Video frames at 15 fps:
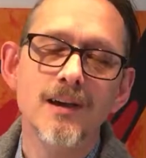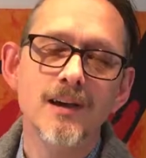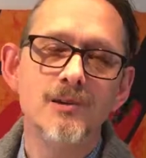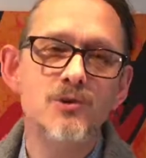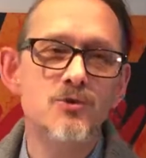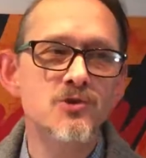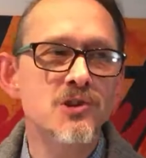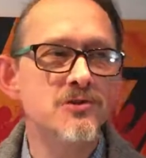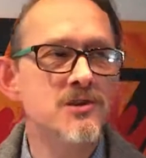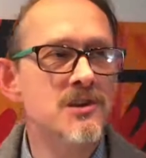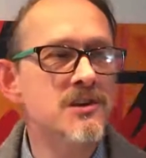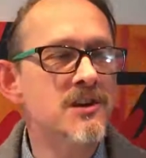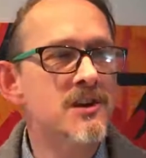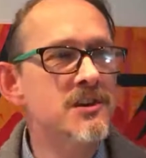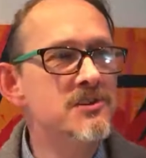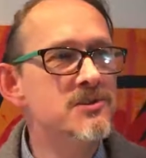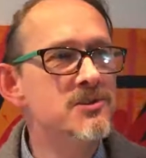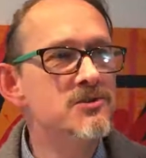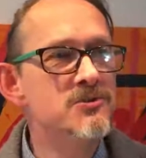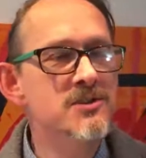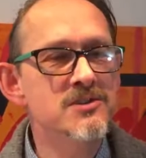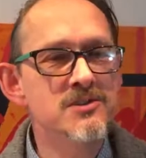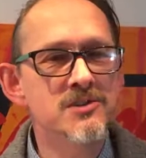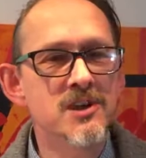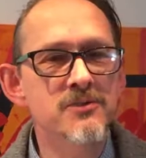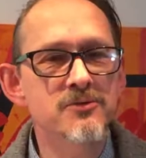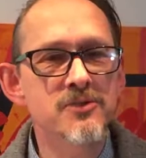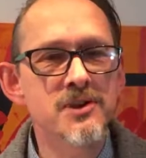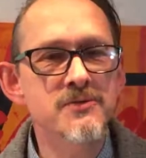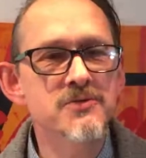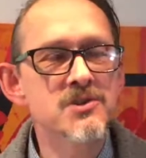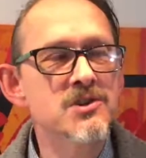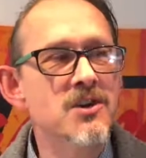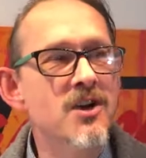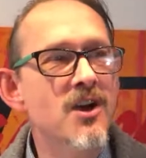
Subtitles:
It's also dedicated to Dave Reeves,